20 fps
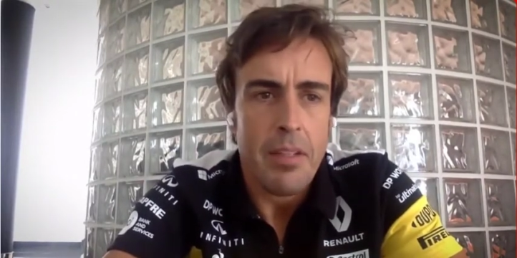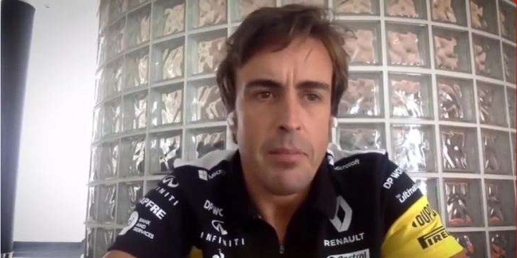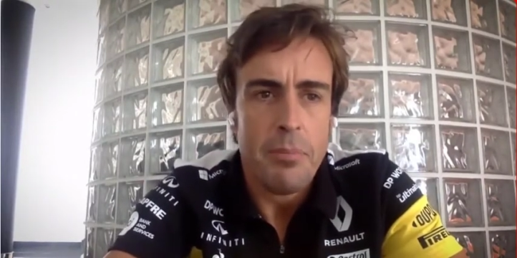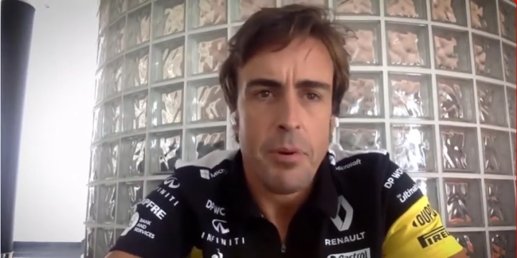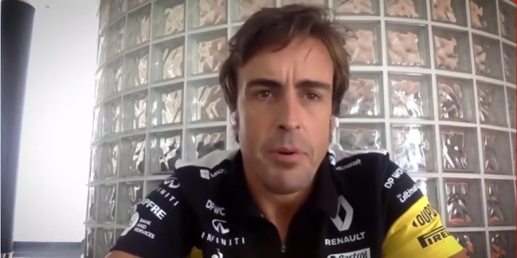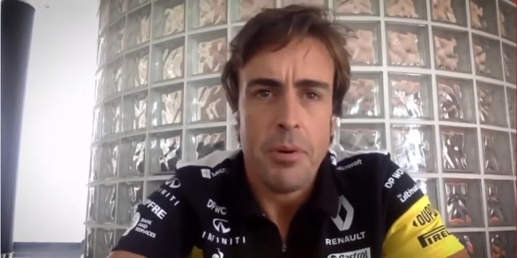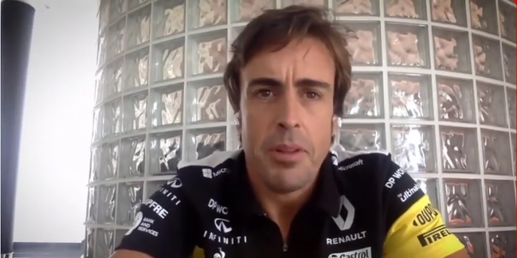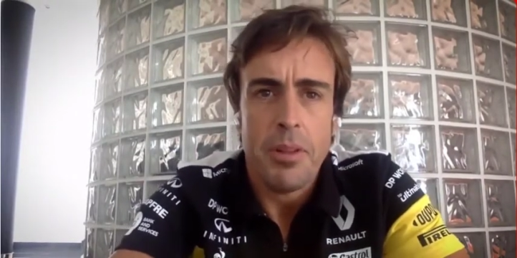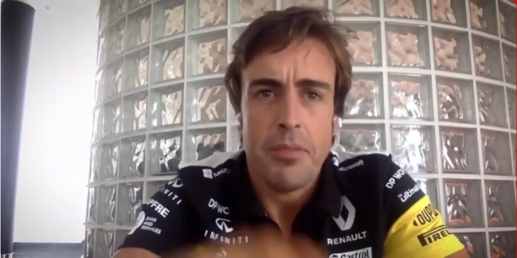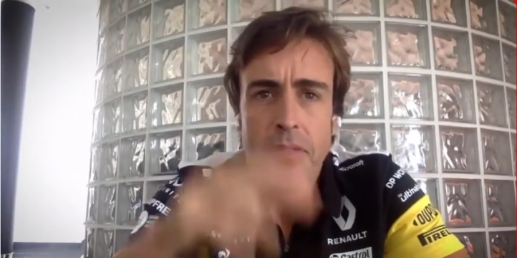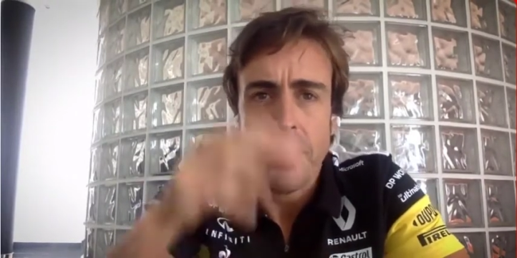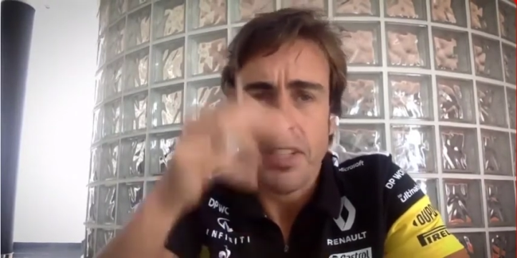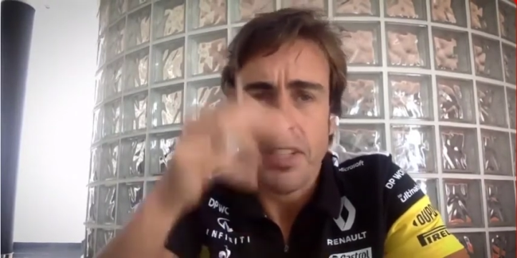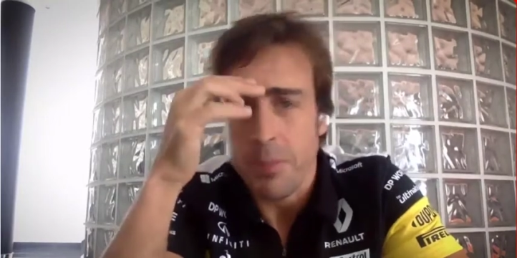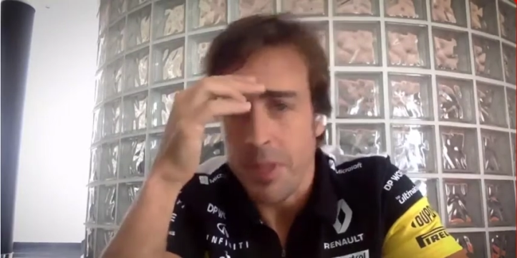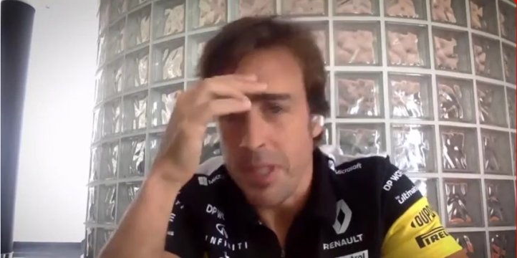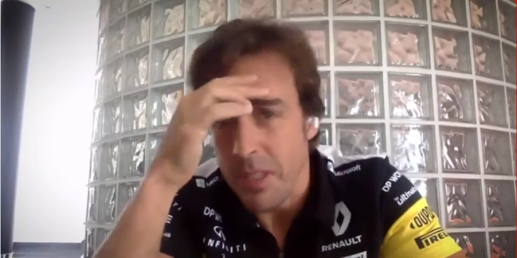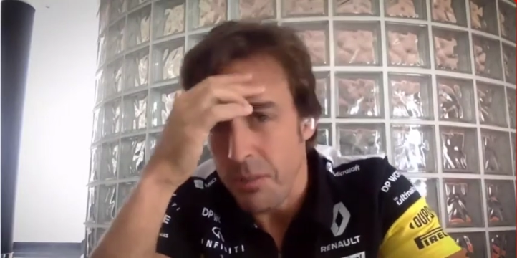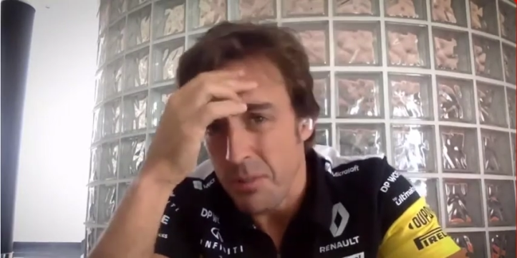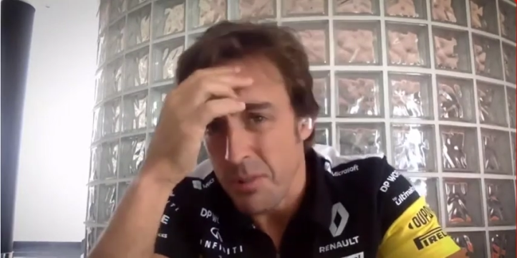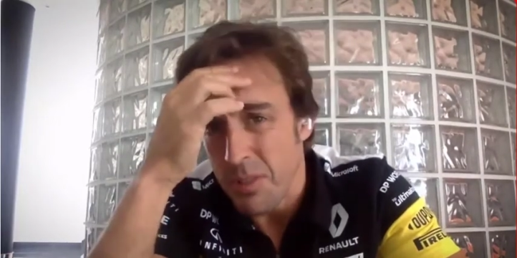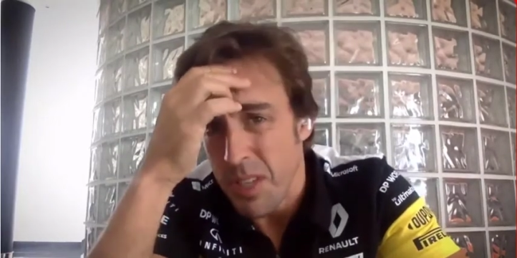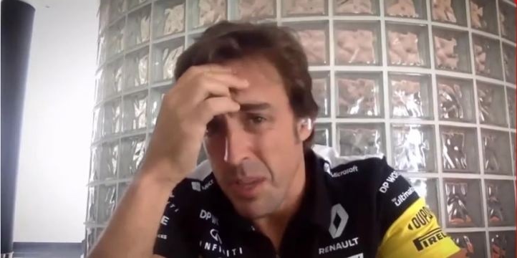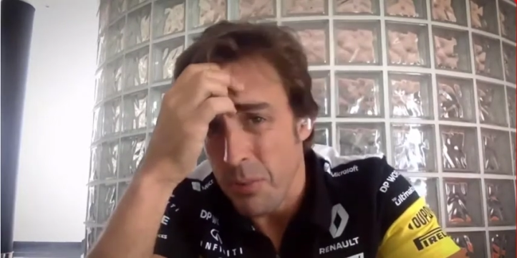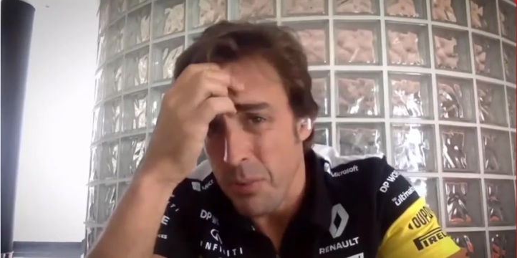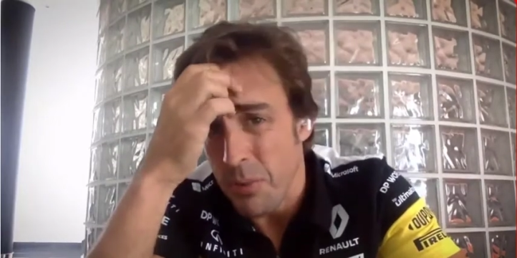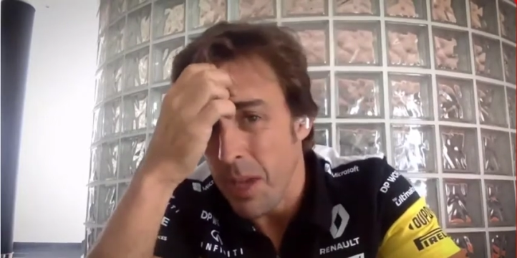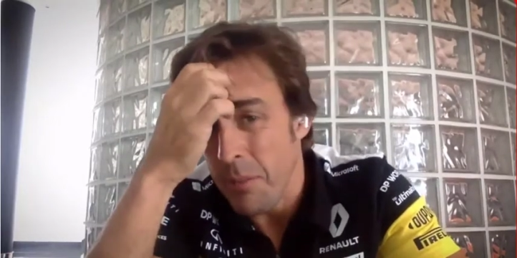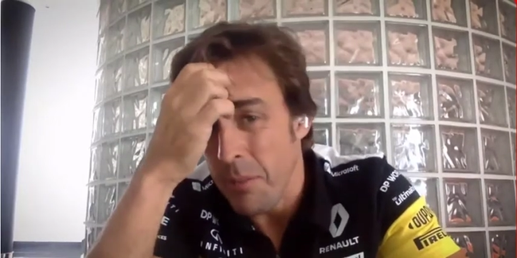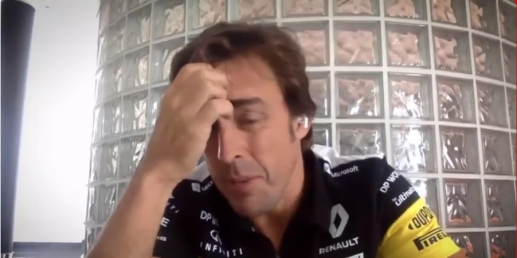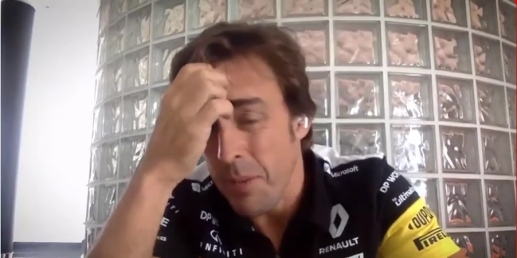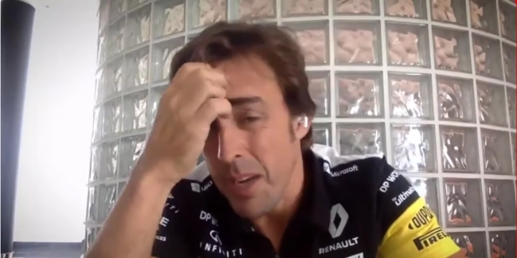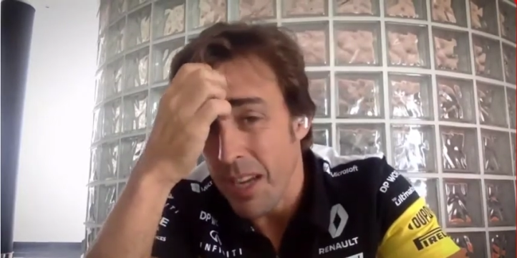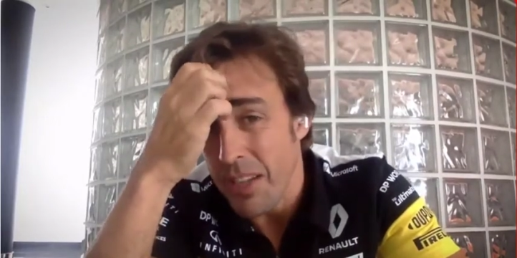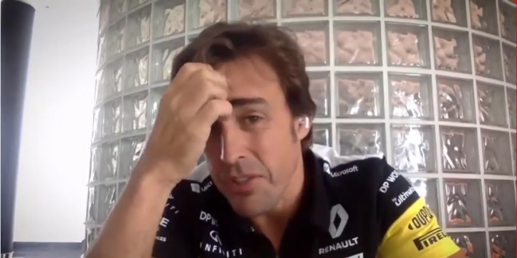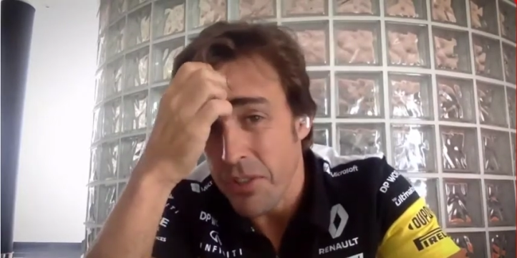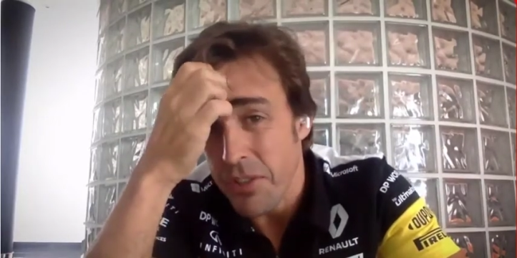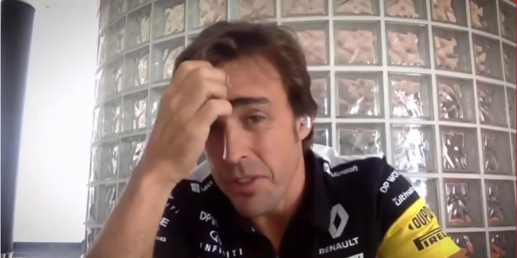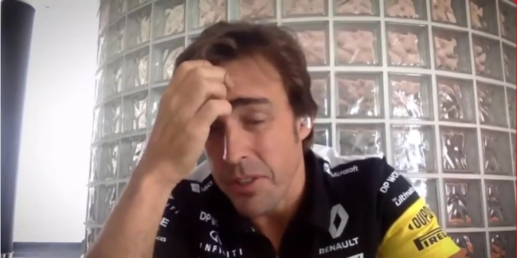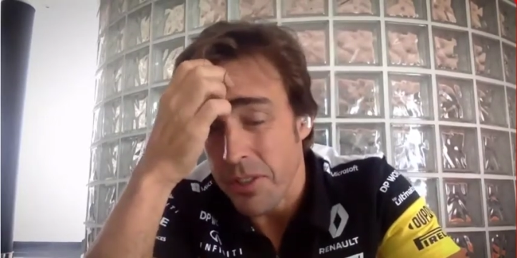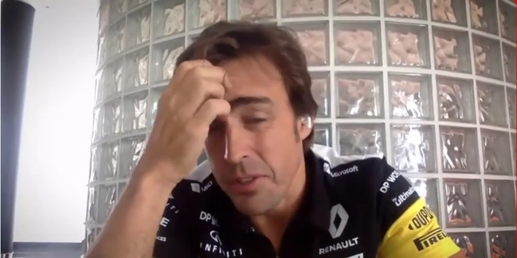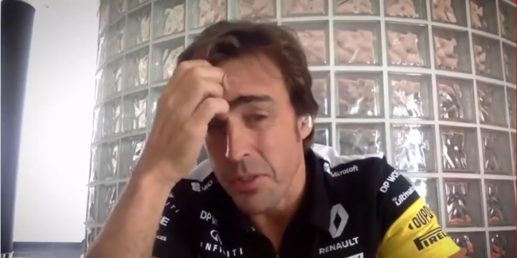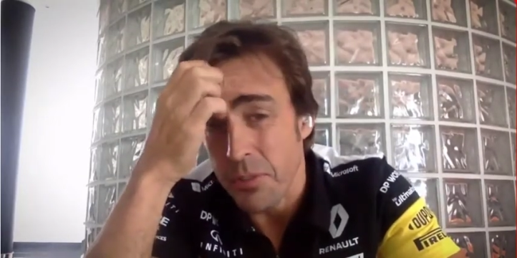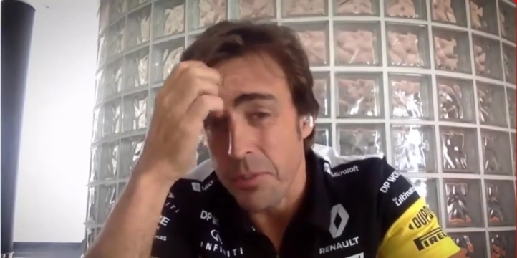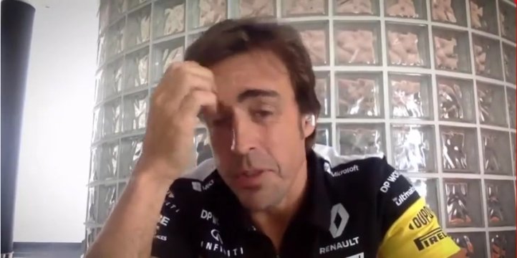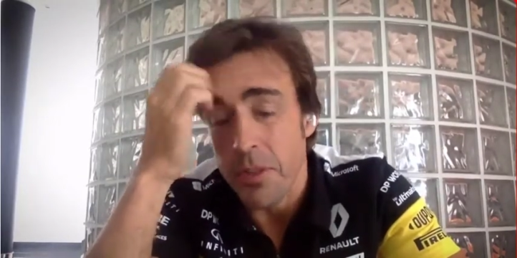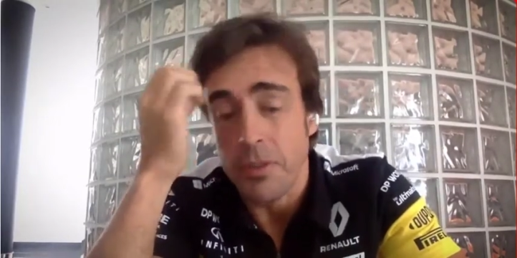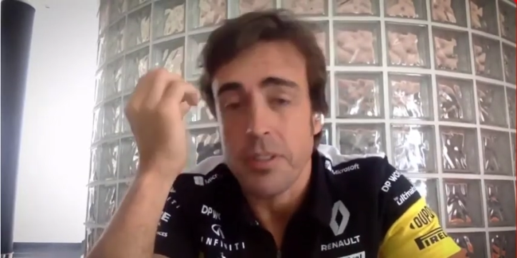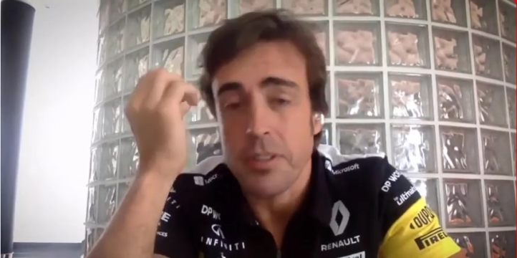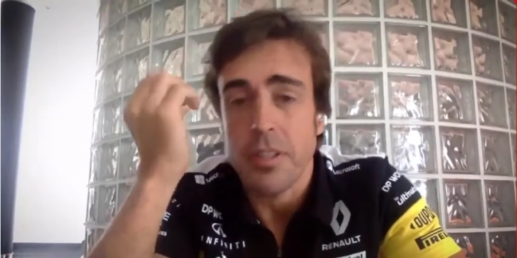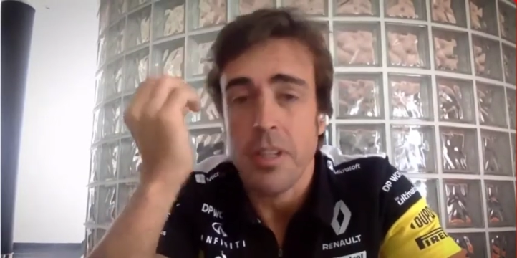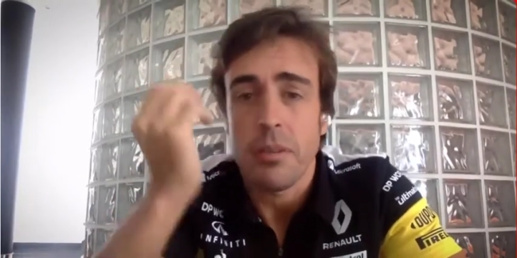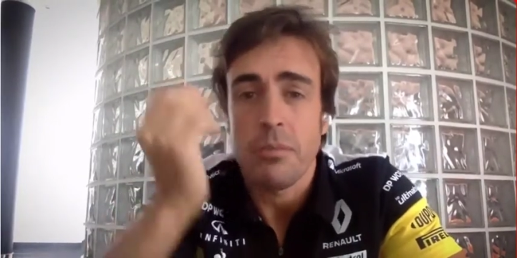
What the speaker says: think probably the first meeting was Abu Dhabi last year, to be honest.